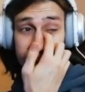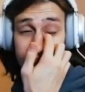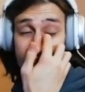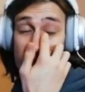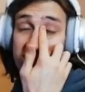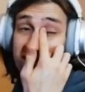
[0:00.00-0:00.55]

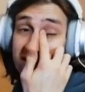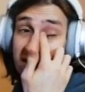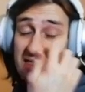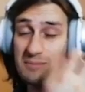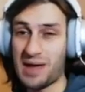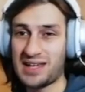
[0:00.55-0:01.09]
I think like
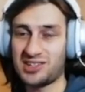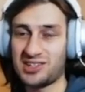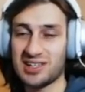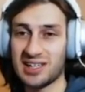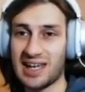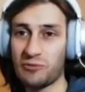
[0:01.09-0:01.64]
the best you
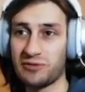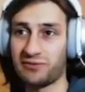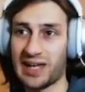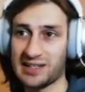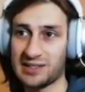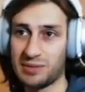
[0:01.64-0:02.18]
can get with
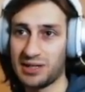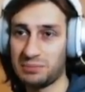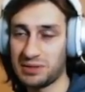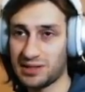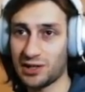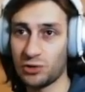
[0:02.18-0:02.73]
Vlax Minip
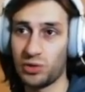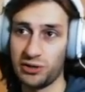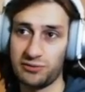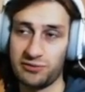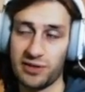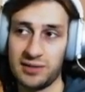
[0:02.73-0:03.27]
is like a
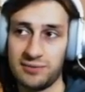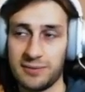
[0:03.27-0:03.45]
105.